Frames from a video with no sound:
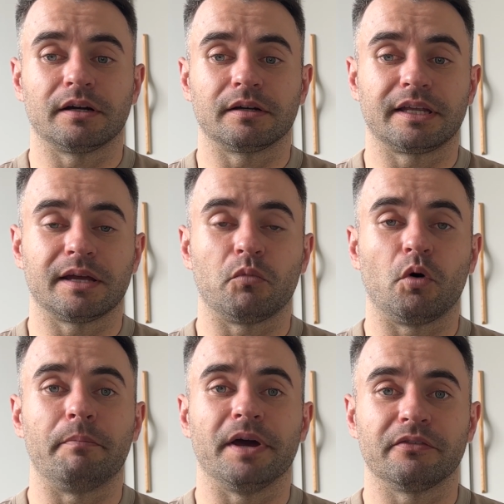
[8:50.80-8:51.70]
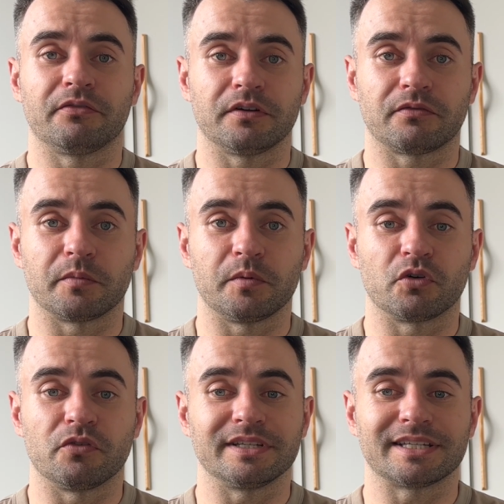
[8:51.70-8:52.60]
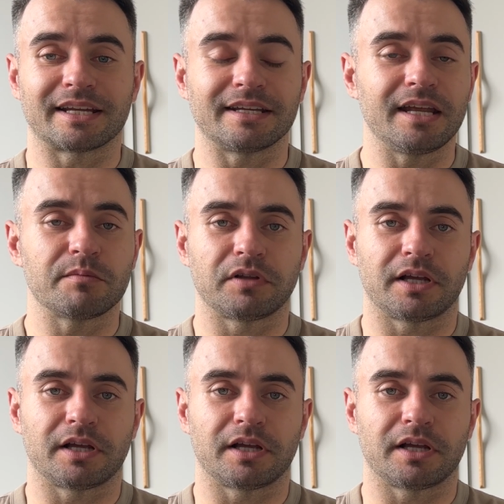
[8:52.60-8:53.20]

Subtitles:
get more benefit from improving technique,